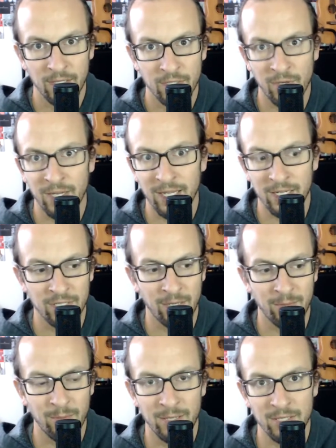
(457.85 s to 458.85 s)
try to get a job
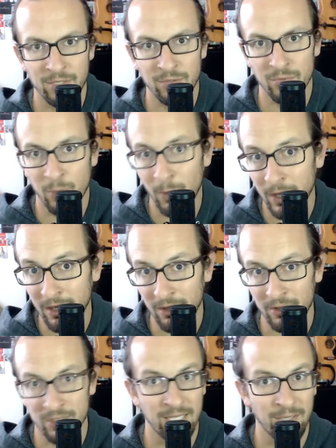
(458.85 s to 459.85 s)
that pays you
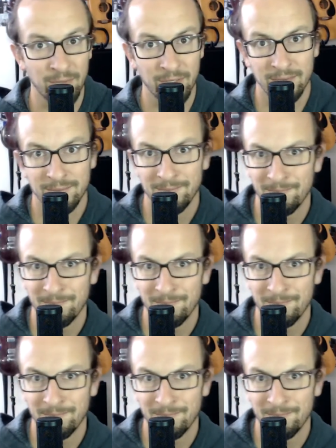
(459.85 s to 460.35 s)
$20 an hour.